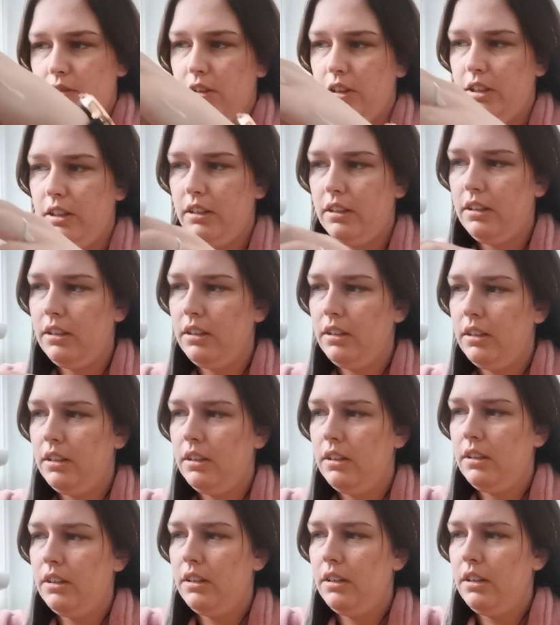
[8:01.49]
of like
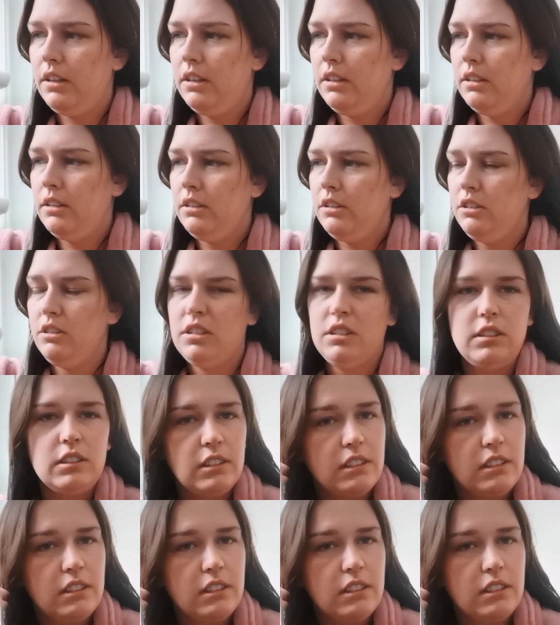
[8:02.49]
just